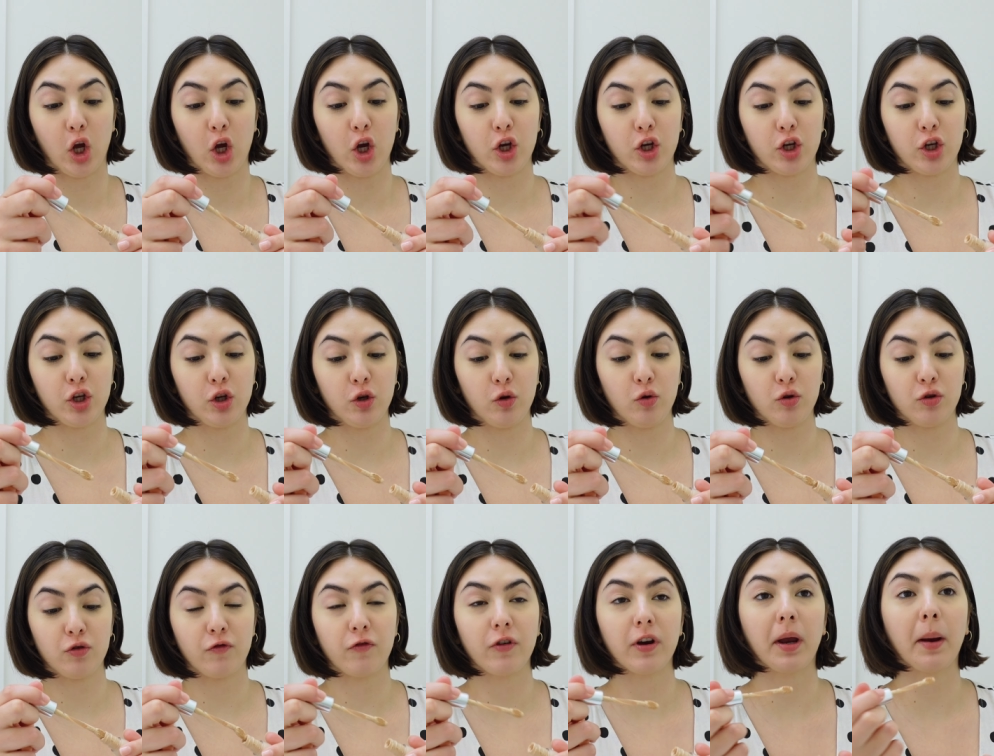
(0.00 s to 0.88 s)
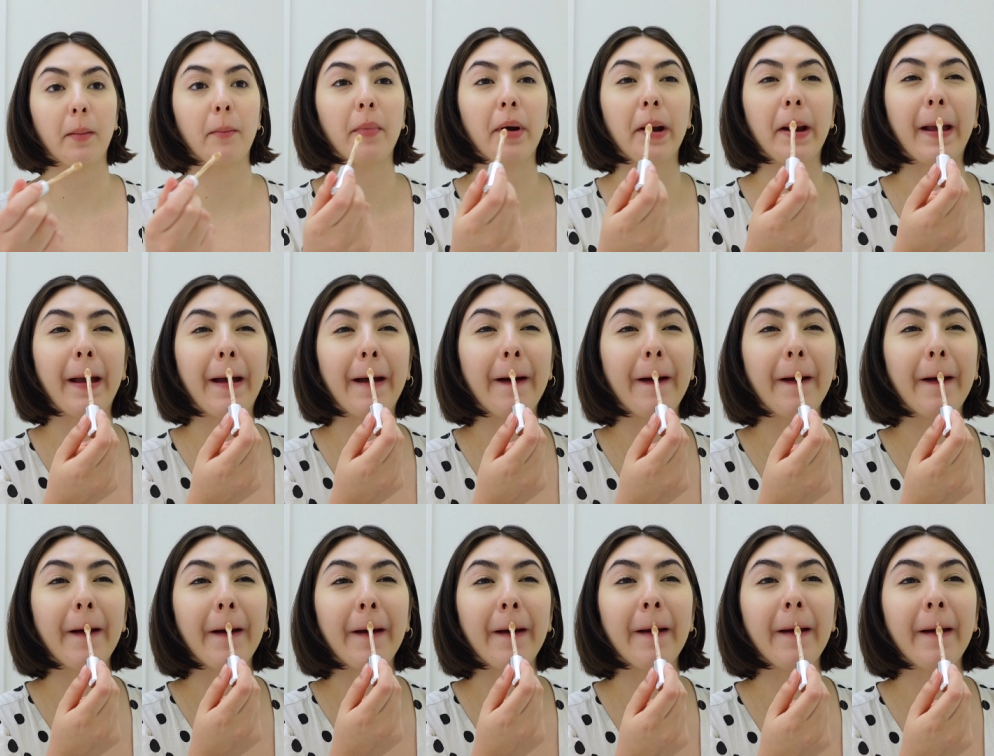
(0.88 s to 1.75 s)
a huge freaking breakout
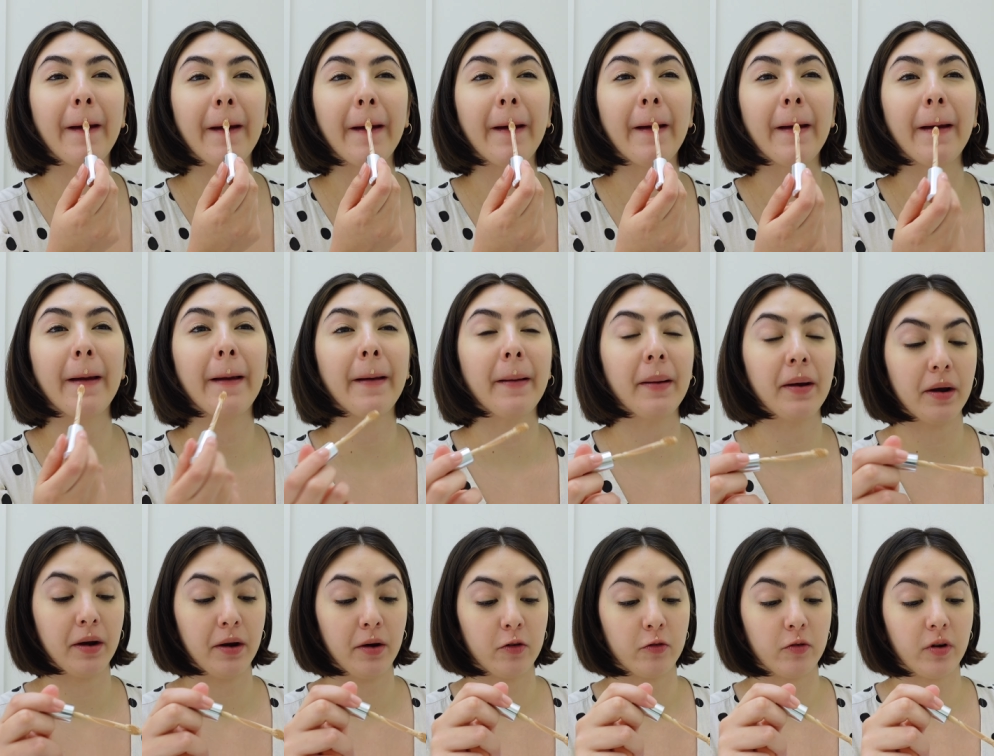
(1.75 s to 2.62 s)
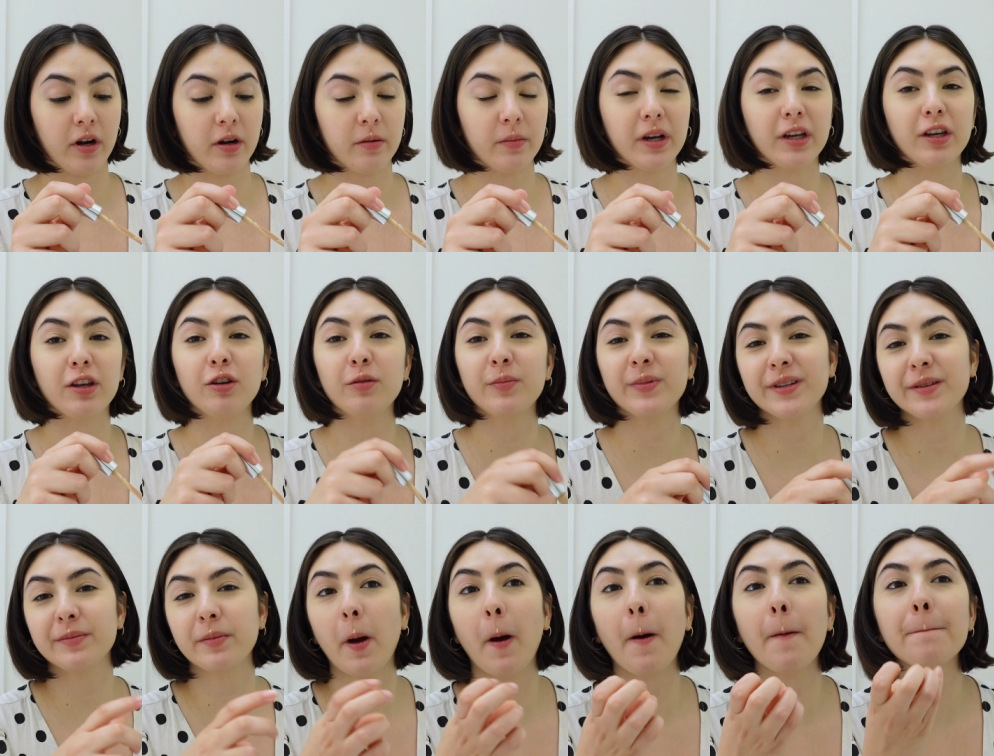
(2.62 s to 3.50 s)
right in my
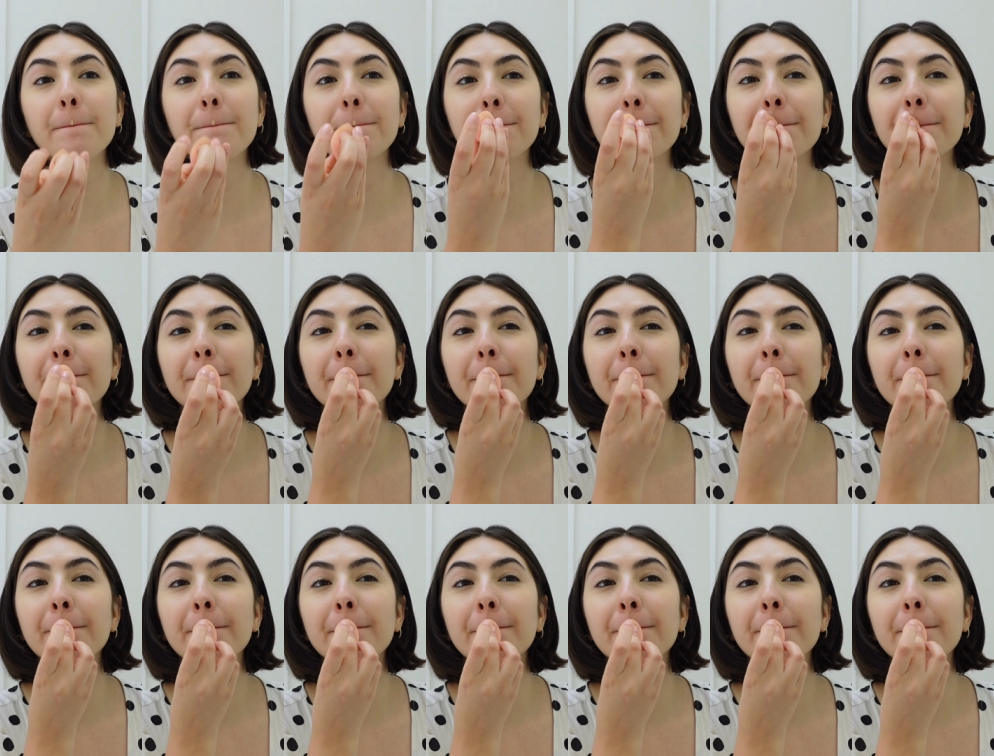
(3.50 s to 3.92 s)
cupid's bow.